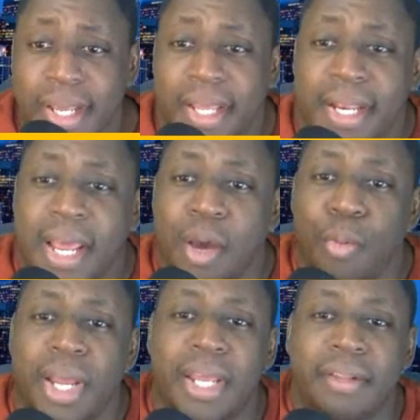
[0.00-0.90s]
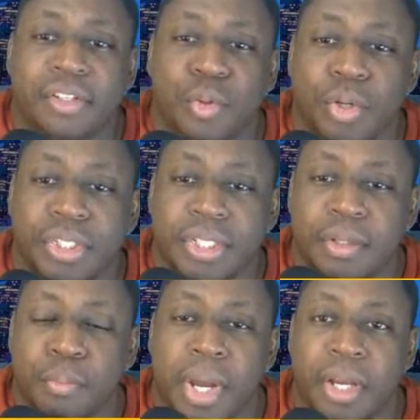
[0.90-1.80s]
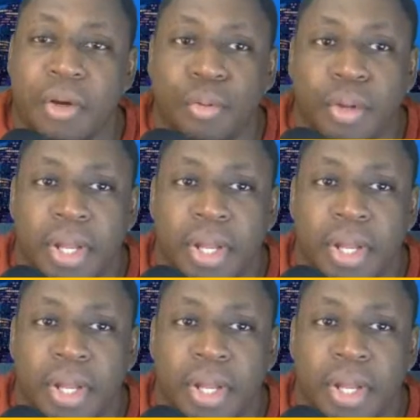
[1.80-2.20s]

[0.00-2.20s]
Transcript: Now, when I hear this question, Michael,